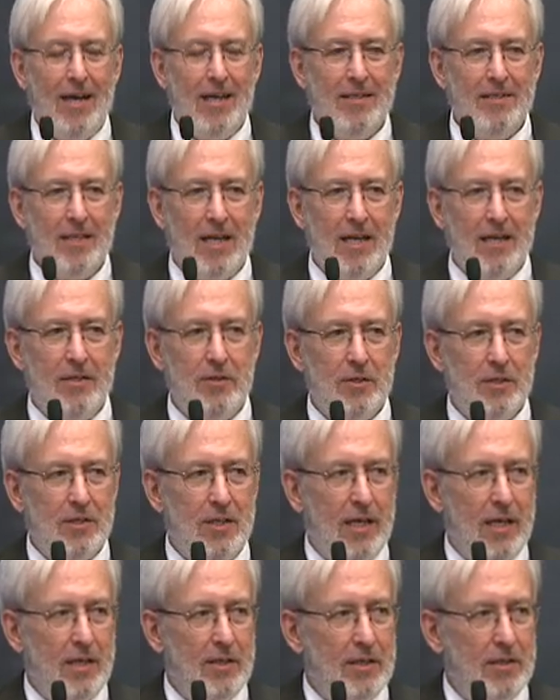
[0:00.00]
uh, as I
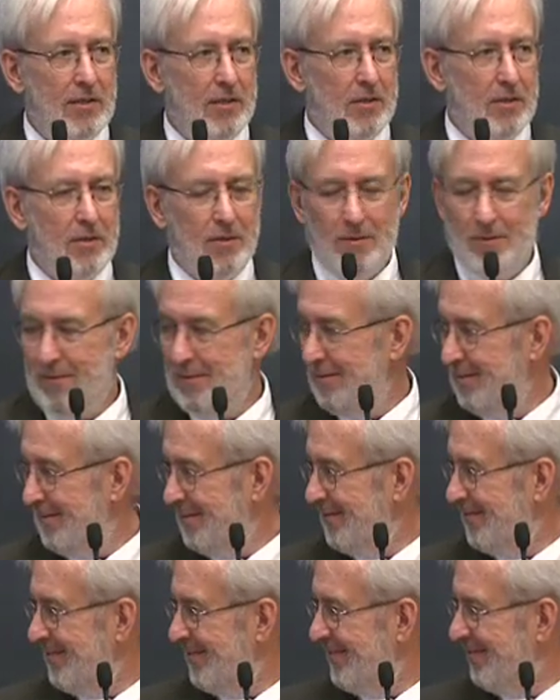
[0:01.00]
understand it,
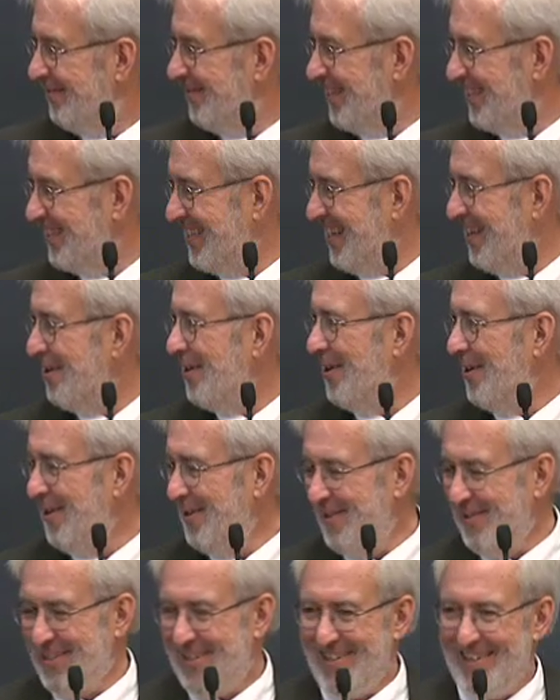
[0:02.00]
what the,
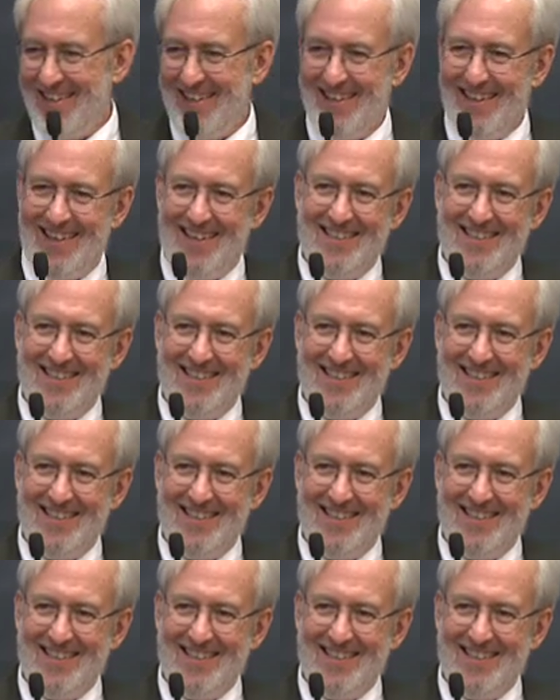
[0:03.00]
oh, okay.